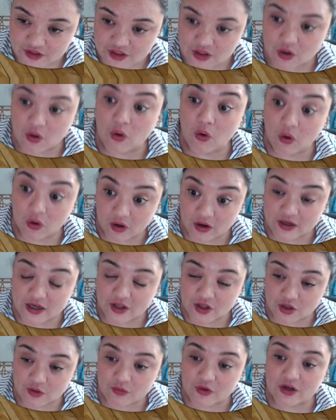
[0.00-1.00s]
or in other
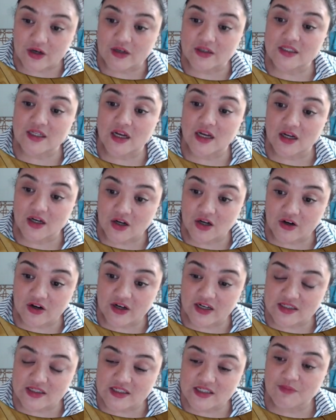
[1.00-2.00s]
words,
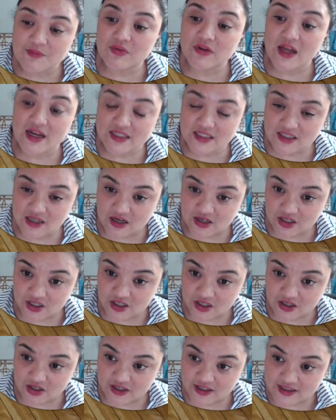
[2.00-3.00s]
occurrence plus
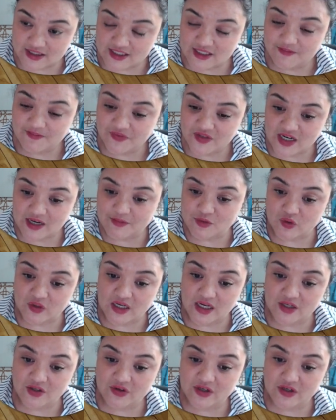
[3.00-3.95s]
non-occurrence times 100.